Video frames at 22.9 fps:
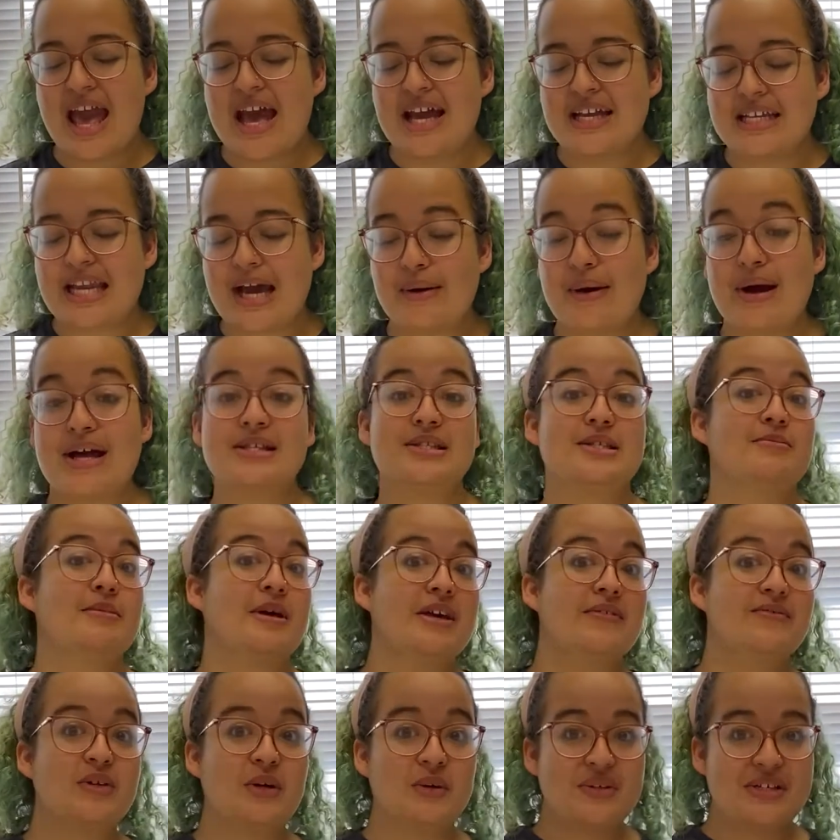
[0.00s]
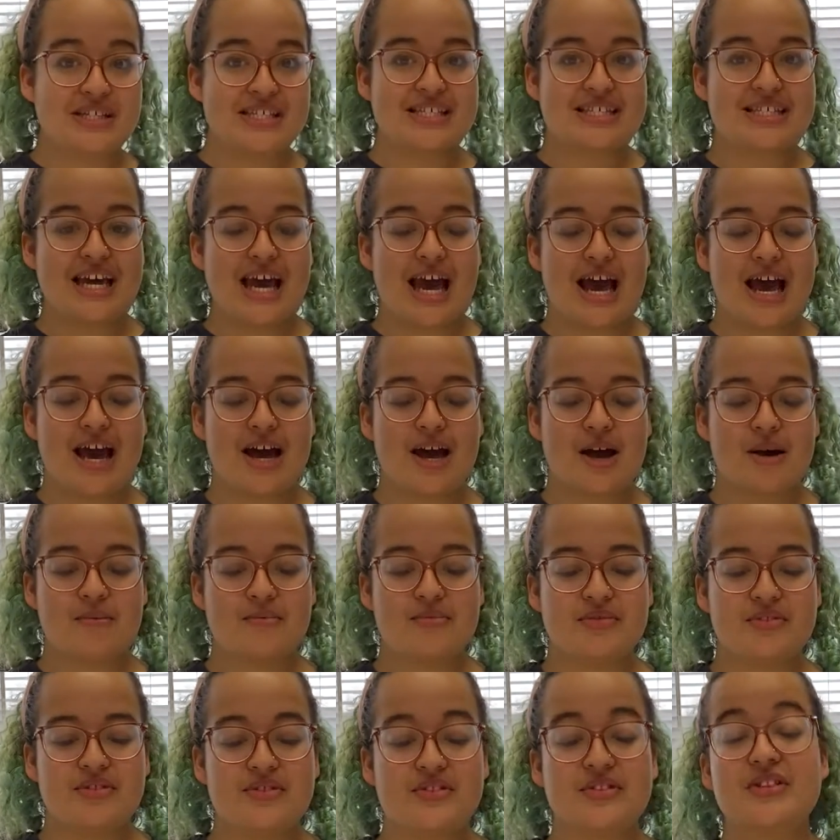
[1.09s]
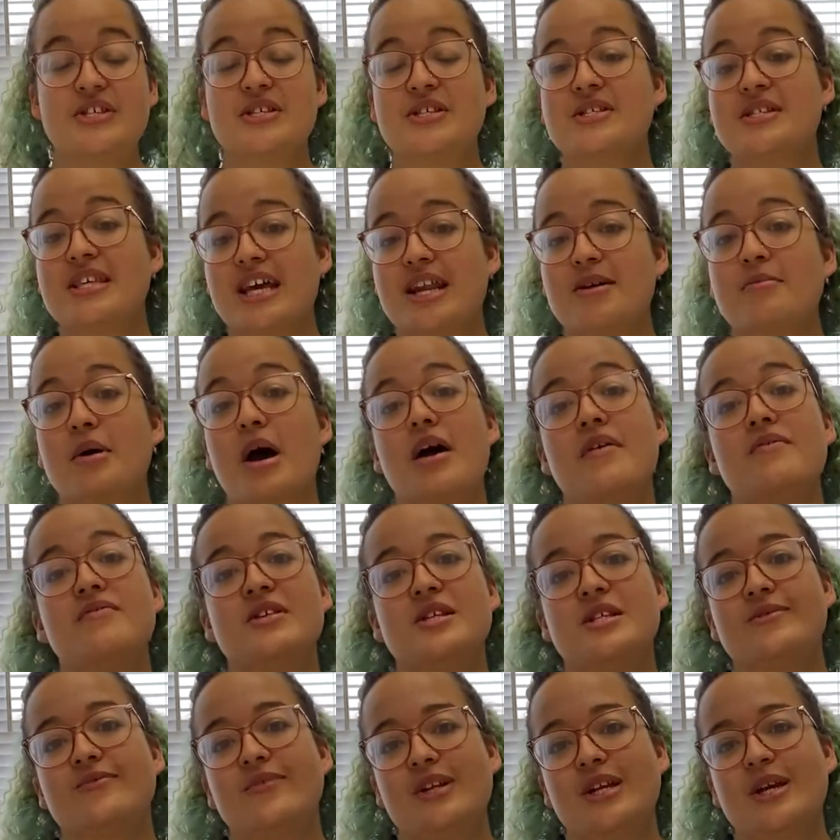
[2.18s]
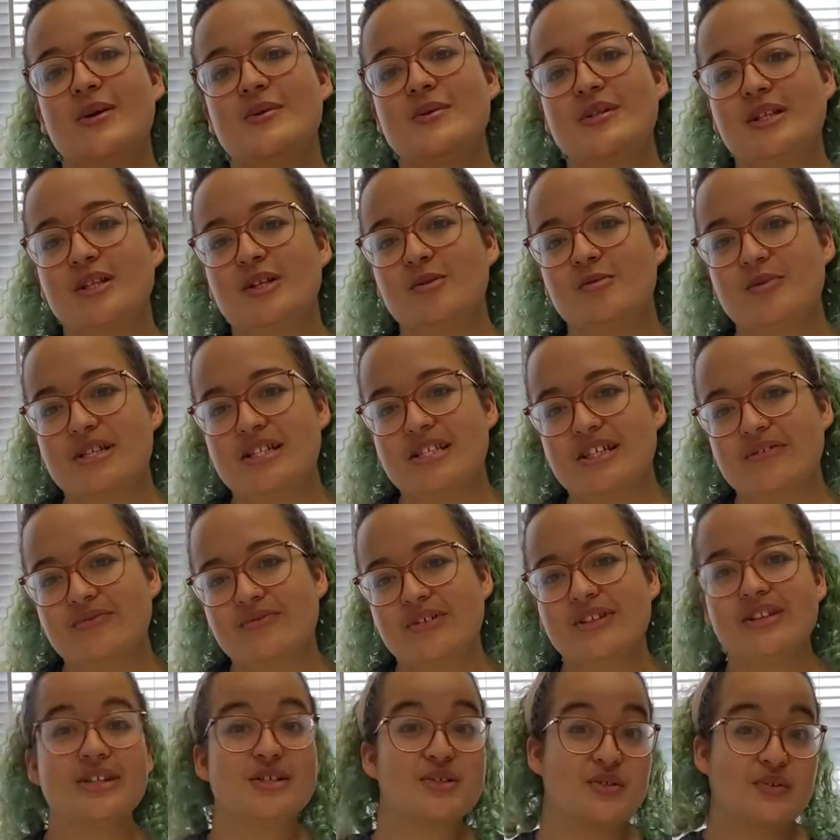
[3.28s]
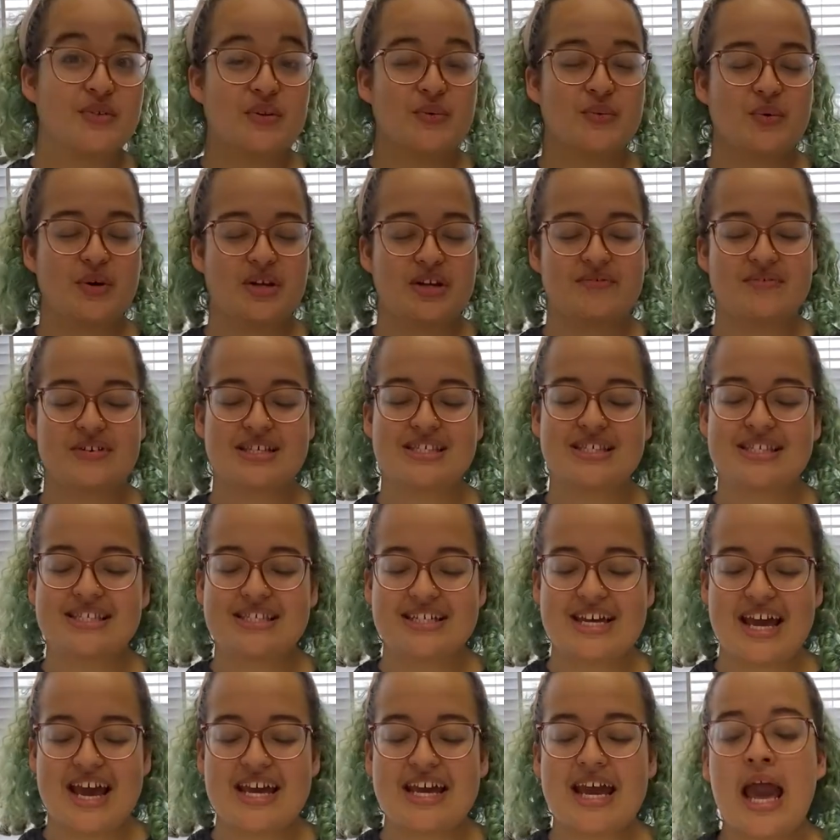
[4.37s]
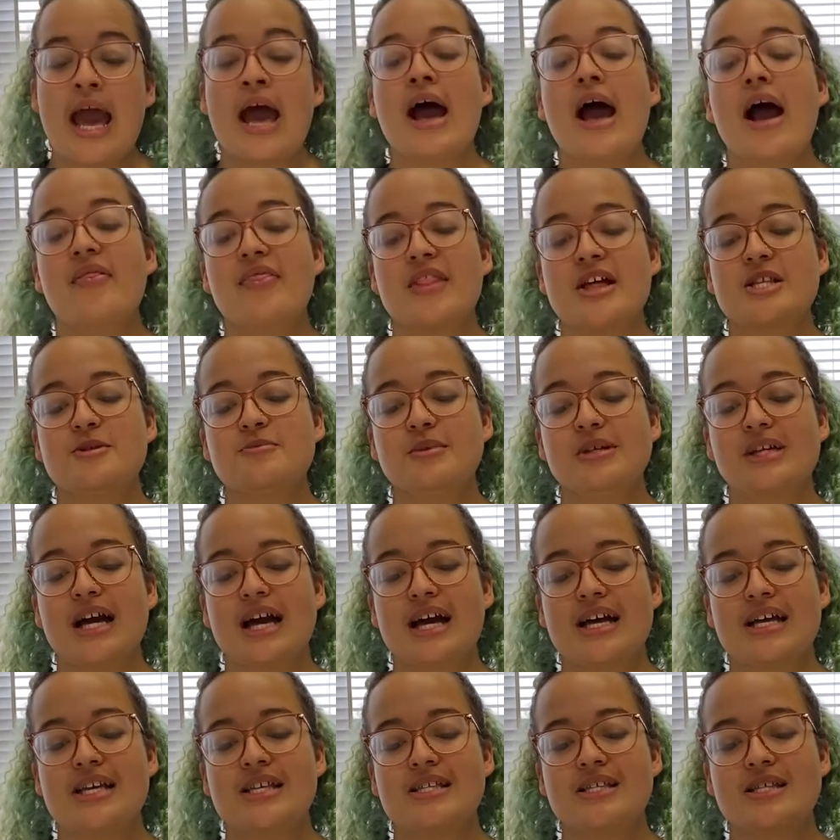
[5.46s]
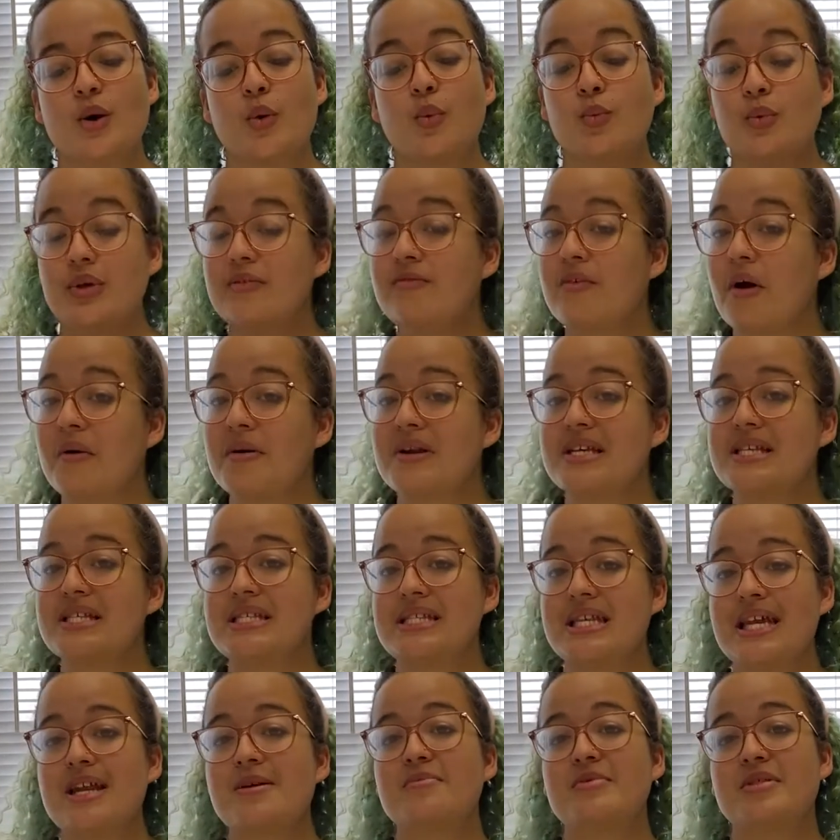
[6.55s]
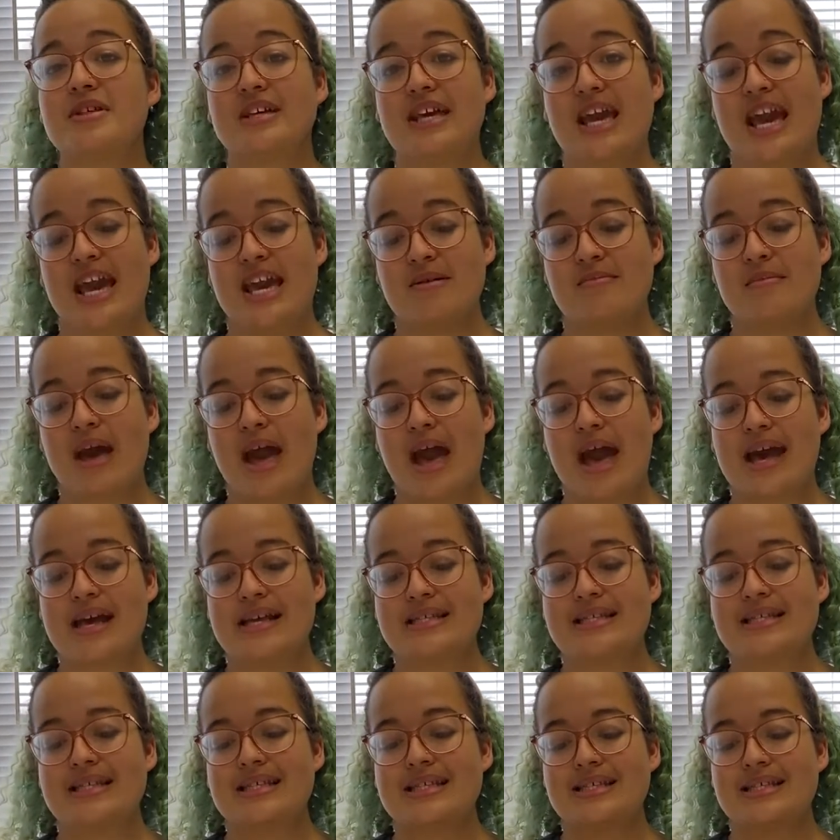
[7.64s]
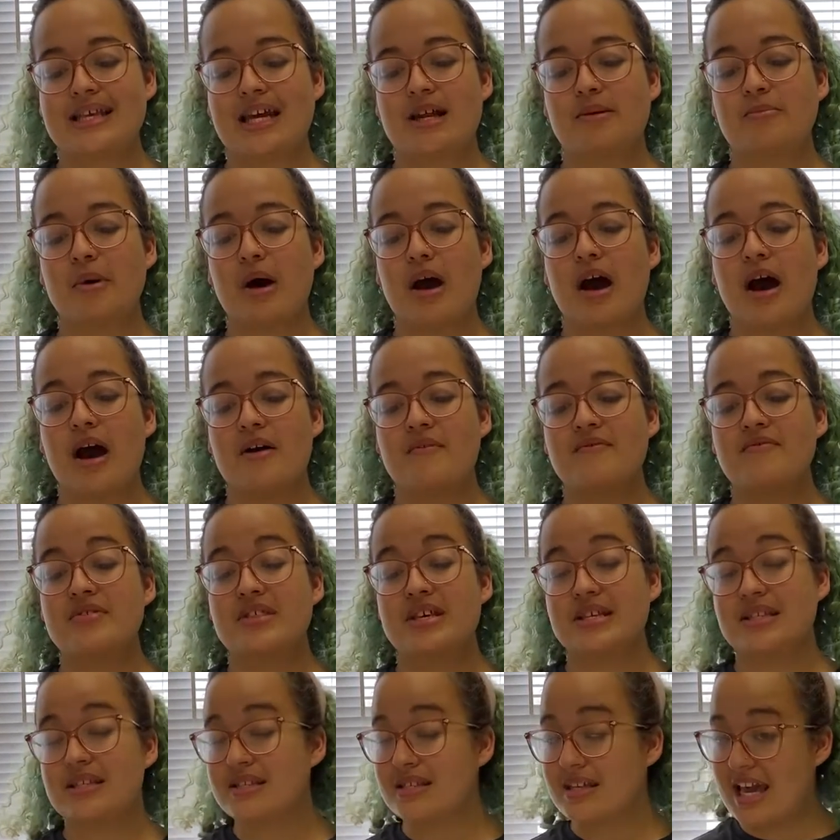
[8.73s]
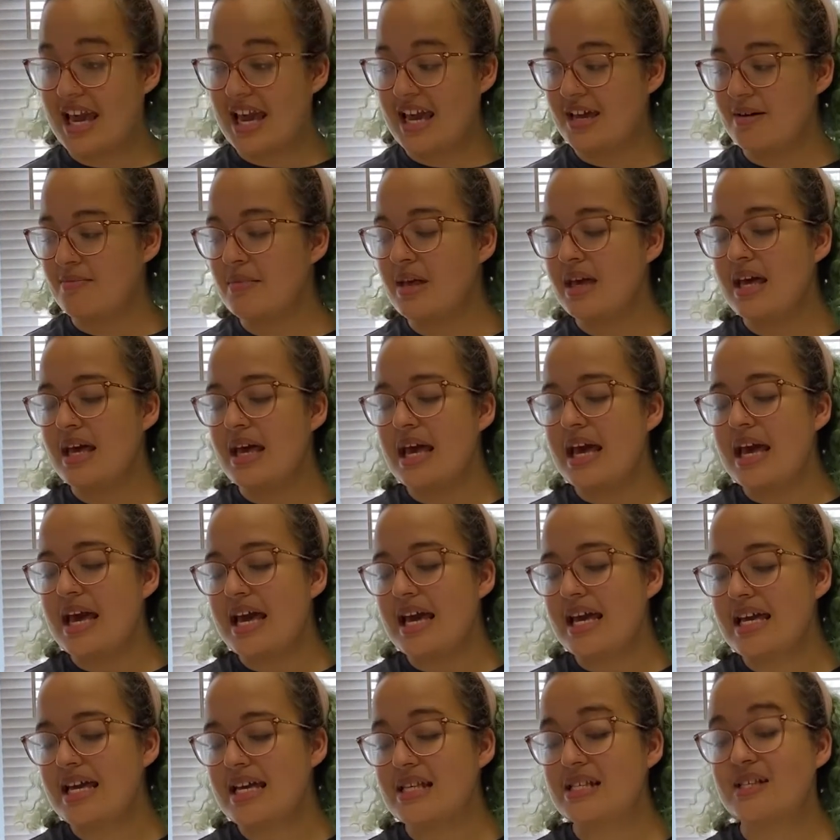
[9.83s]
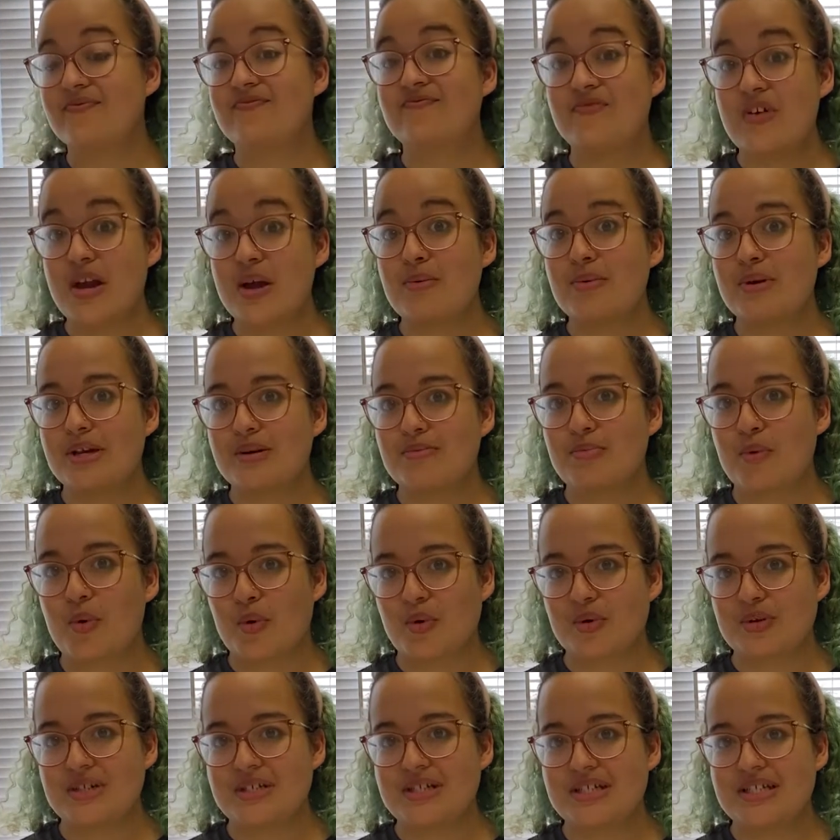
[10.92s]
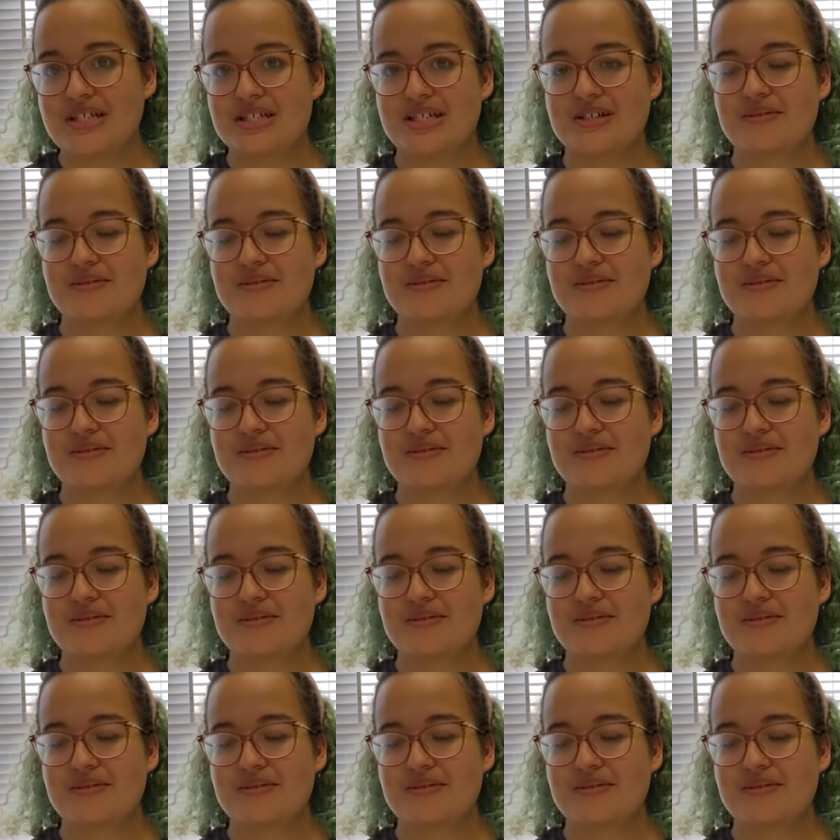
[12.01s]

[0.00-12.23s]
Now, as you may have noticed, the setup of this video is a little bit different. There's only one of us today, and that's because we've already set up the game, as the setup of this game is very important